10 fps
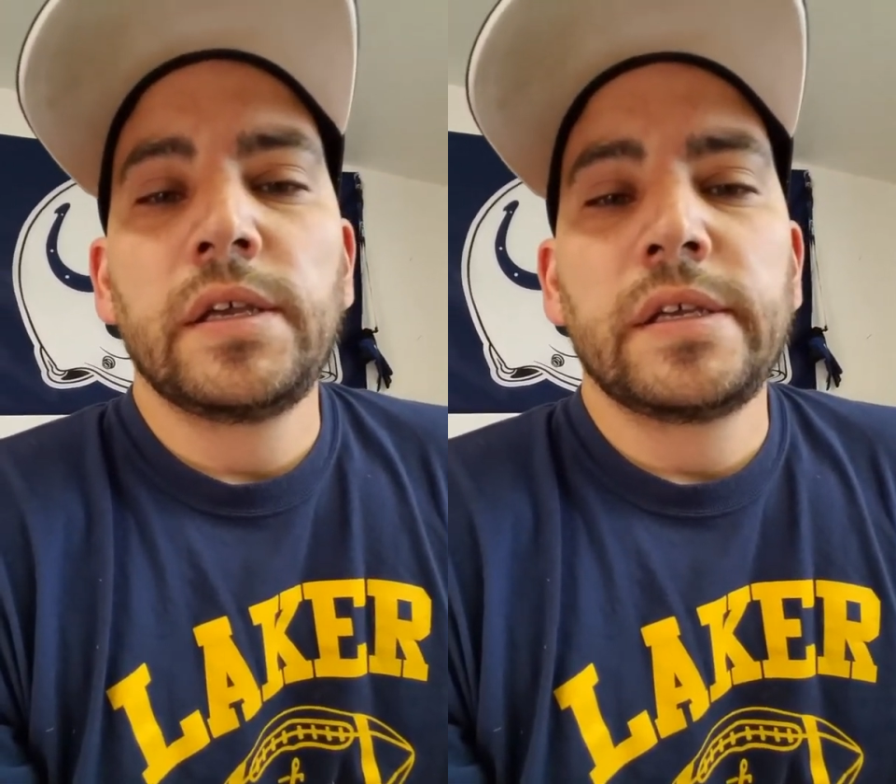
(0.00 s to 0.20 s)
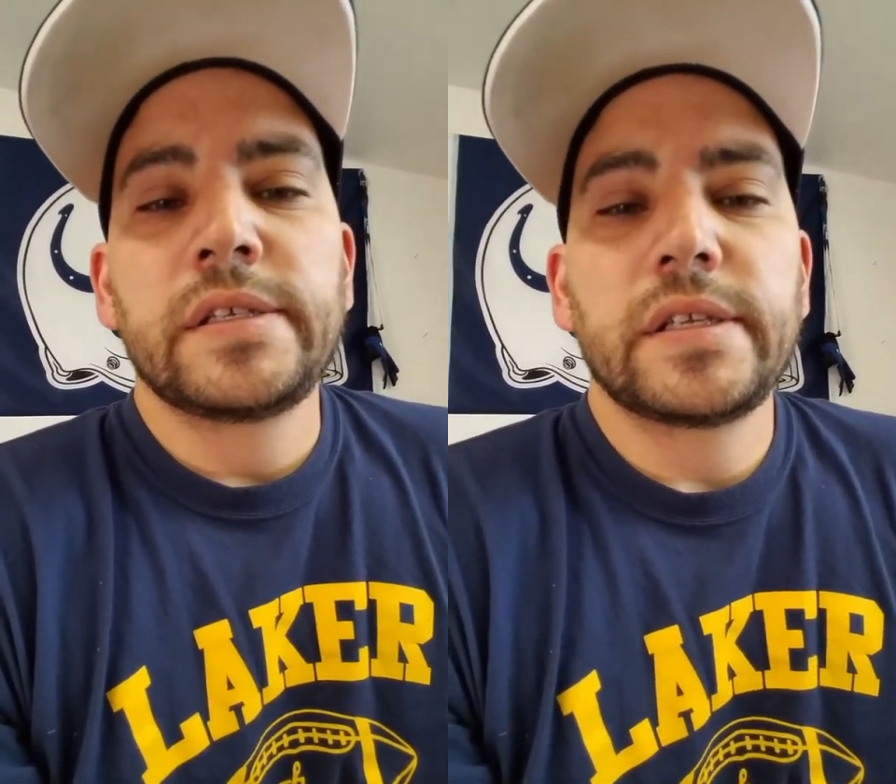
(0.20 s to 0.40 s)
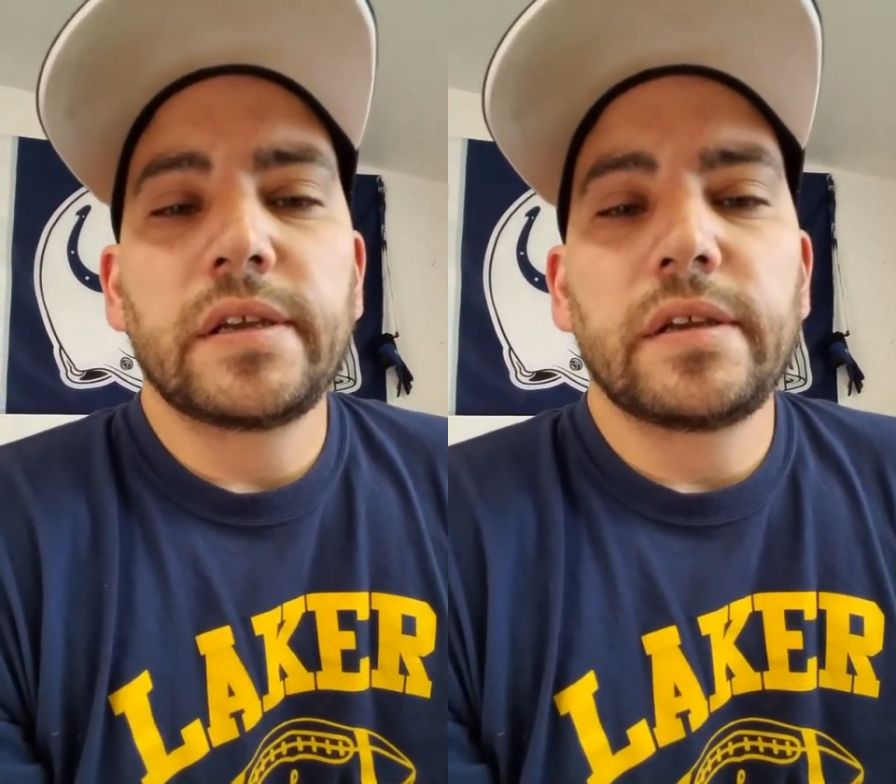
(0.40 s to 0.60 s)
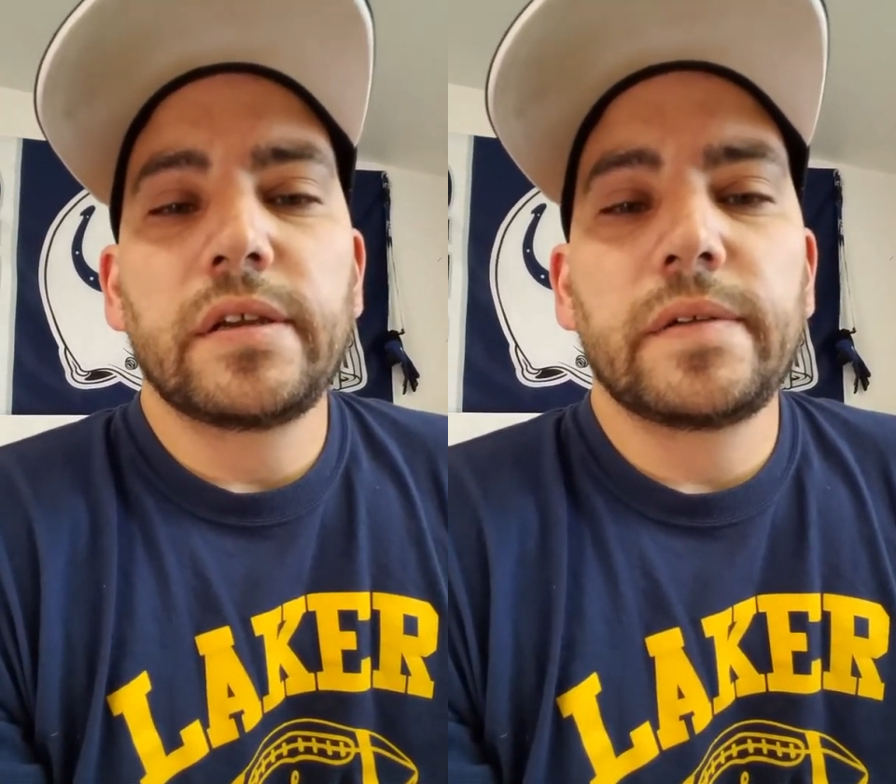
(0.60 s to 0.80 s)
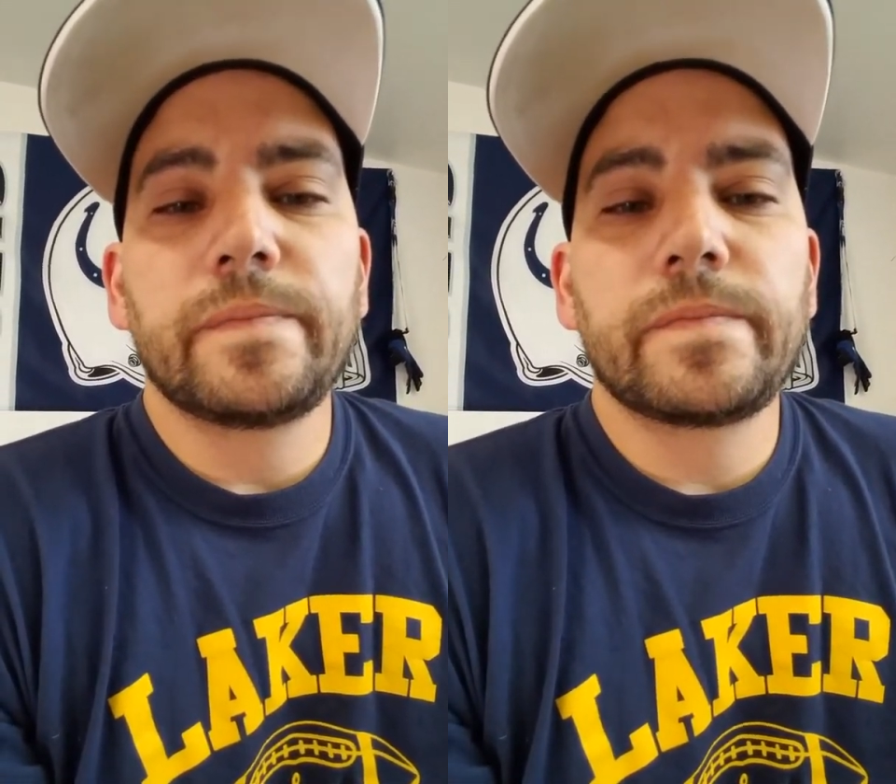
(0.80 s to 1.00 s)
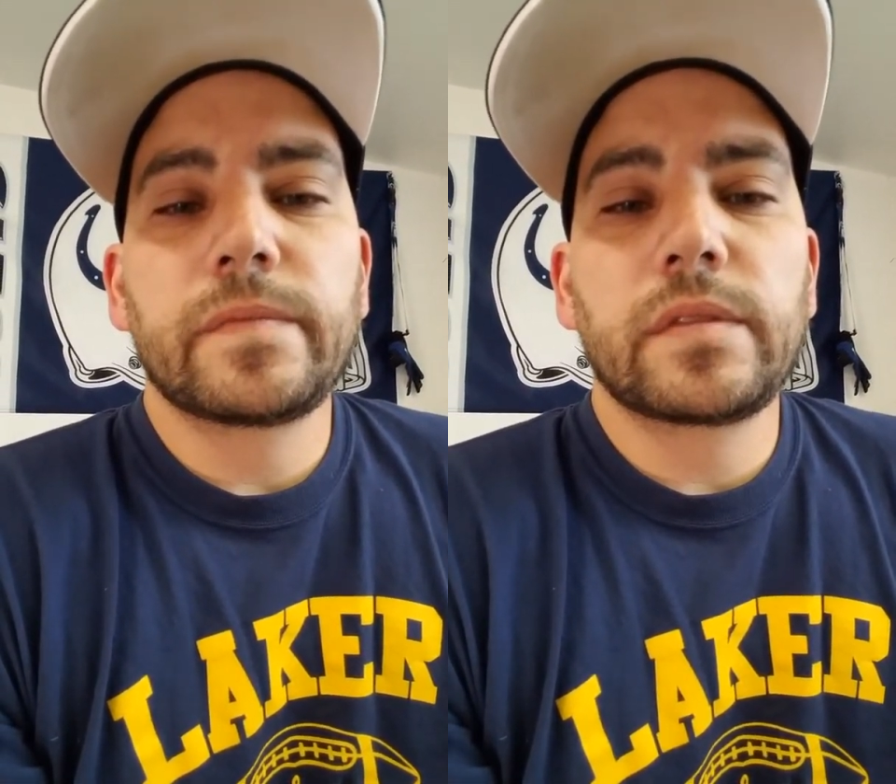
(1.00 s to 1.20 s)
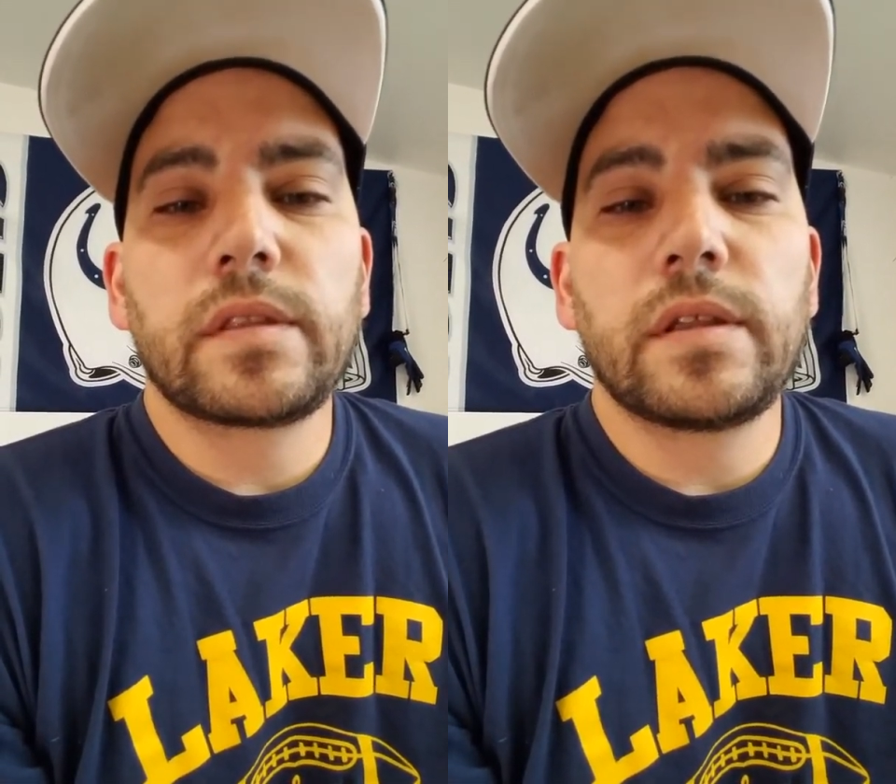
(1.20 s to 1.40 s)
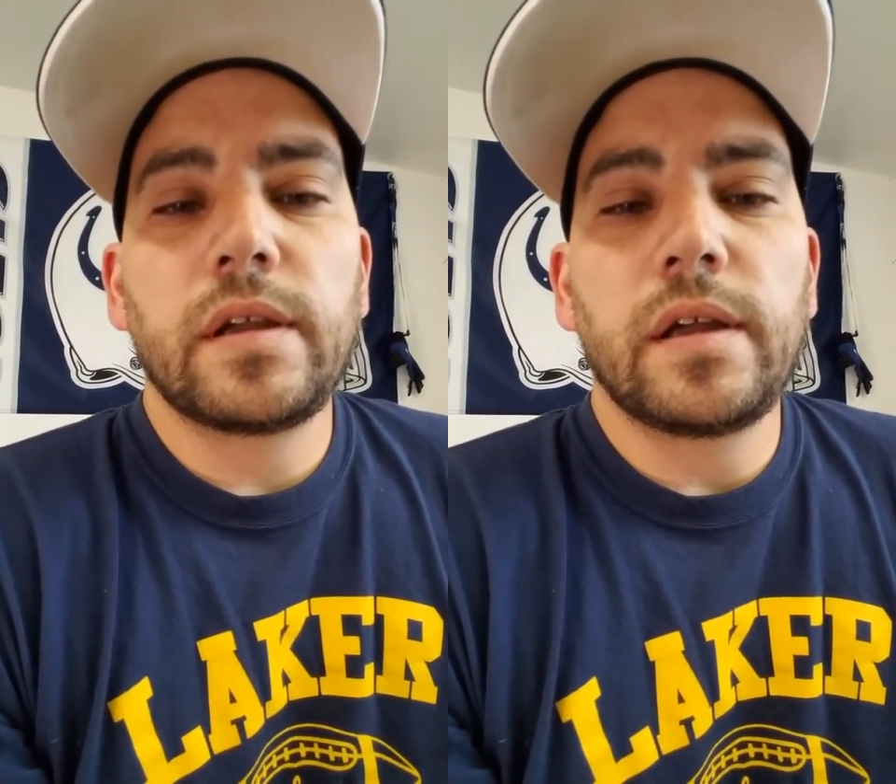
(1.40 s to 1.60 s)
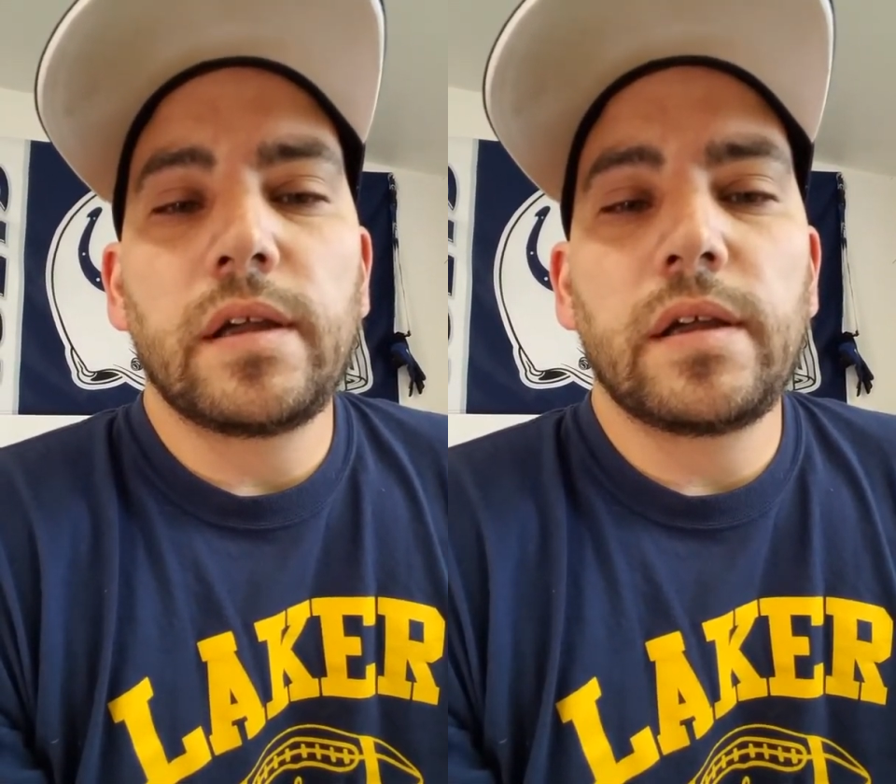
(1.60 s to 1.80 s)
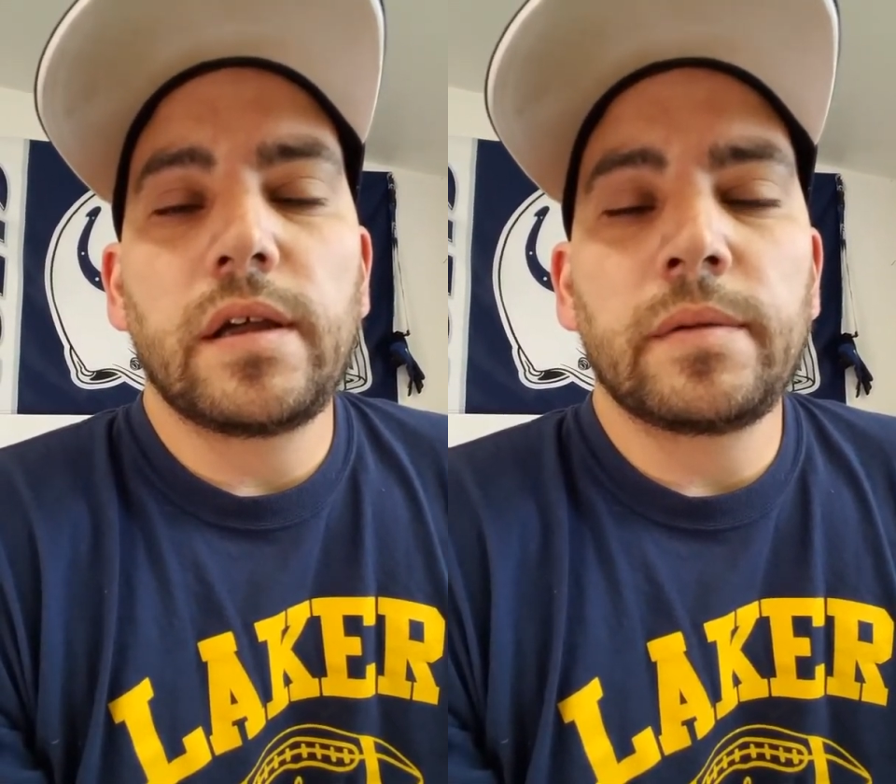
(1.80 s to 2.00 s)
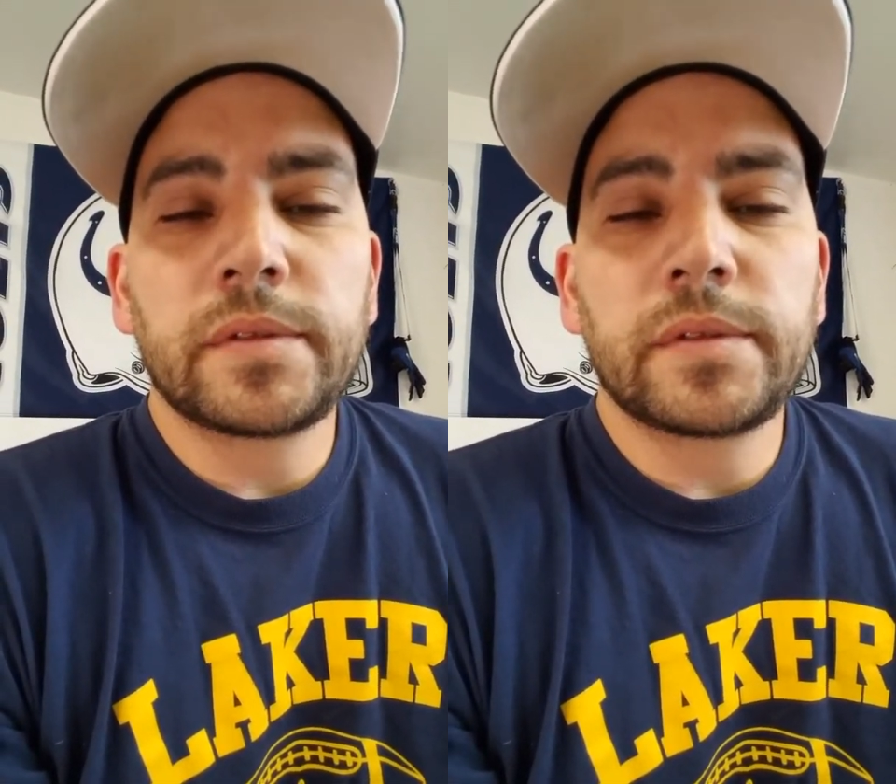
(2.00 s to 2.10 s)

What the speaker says: She said, I'm